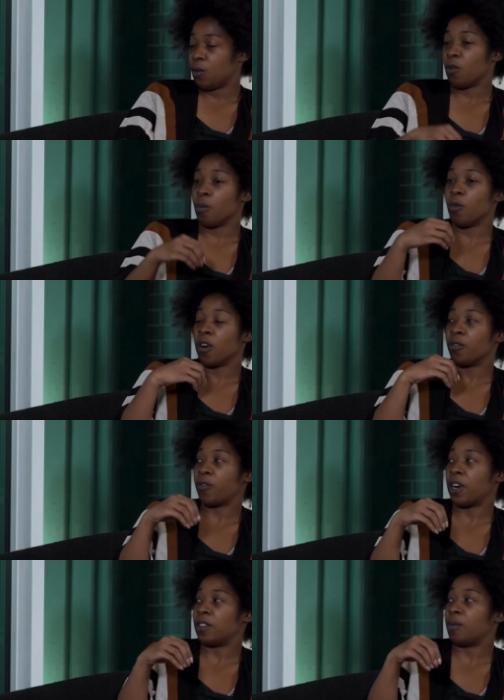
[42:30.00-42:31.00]
We're more
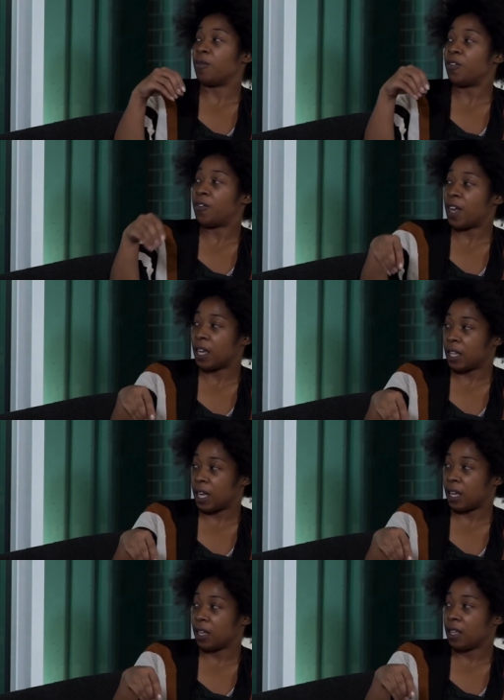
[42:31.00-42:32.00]
afraid of them
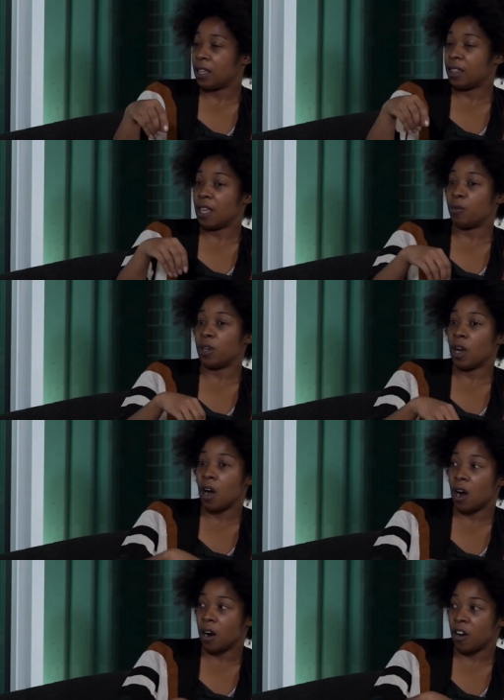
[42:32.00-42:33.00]
failing than we
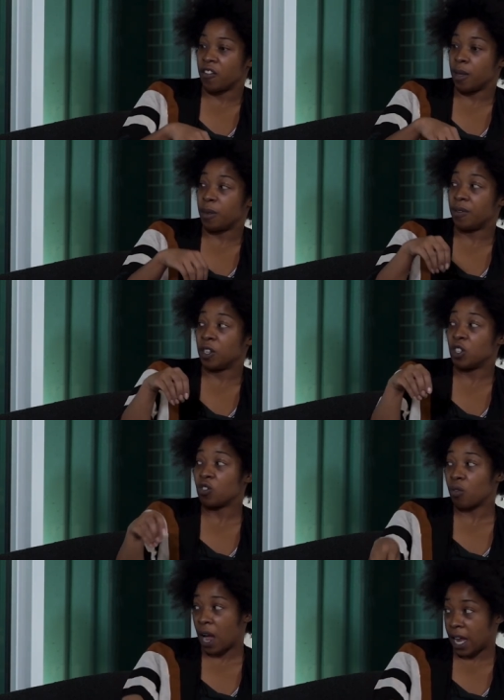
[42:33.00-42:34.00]
are of them even
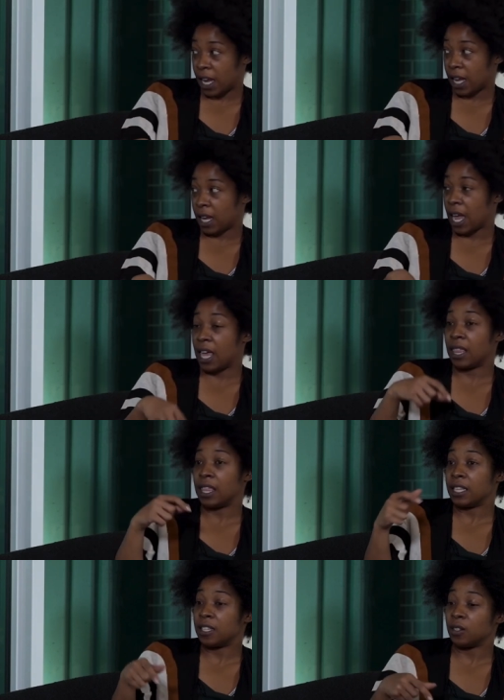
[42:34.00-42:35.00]
trying. Right. And
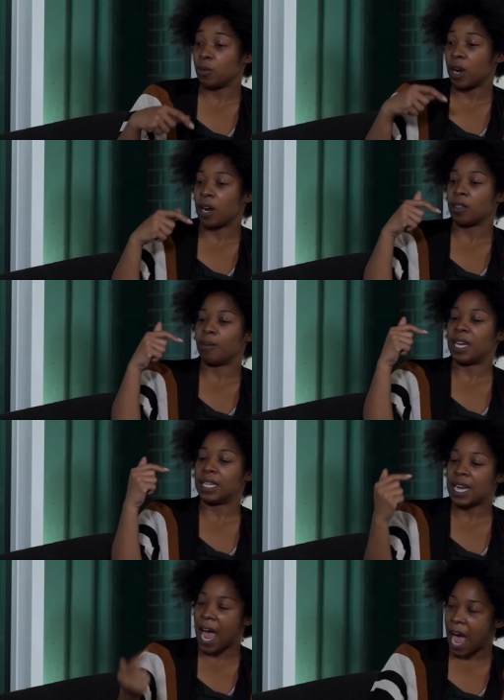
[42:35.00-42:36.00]
this is where
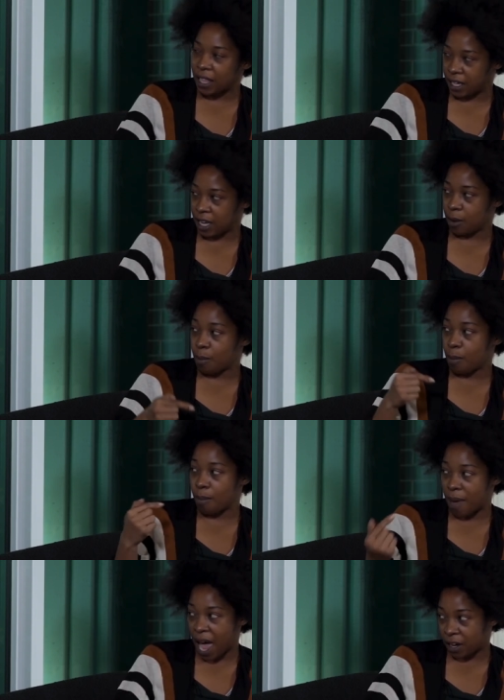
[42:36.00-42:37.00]
mentality
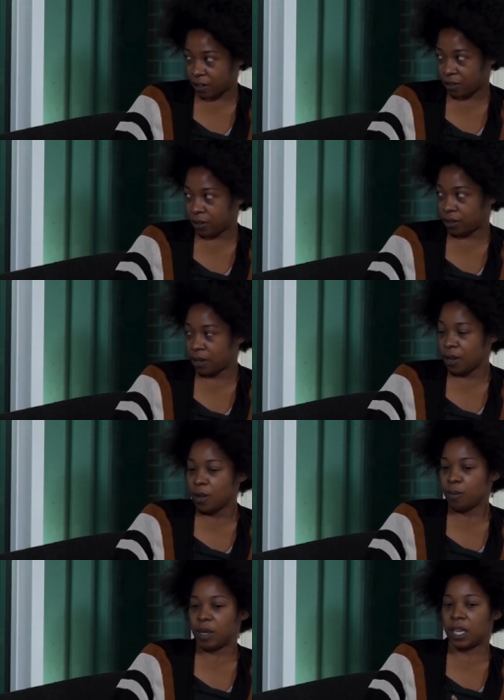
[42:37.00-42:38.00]
matters.
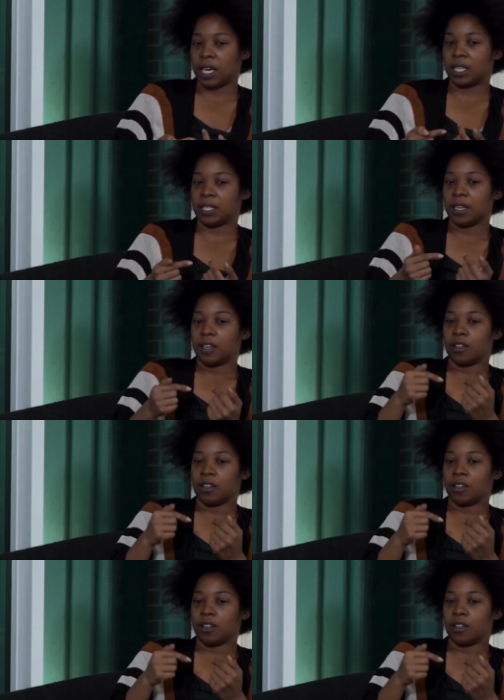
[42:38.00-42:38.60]
Because,